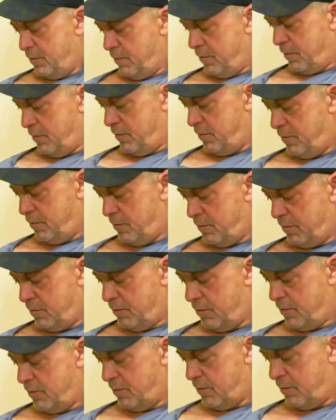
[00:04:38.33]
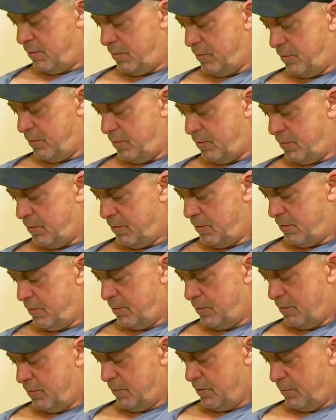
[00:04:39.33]
Gracie!
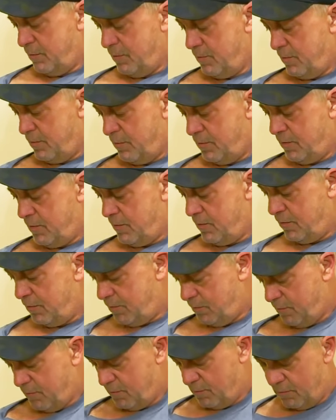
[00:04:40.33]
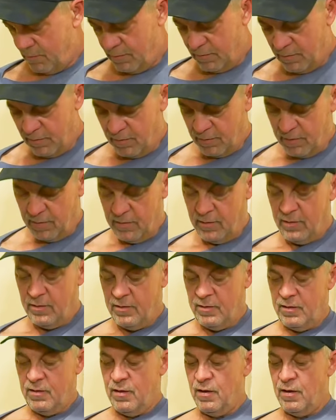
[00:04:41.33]
Oh, boy!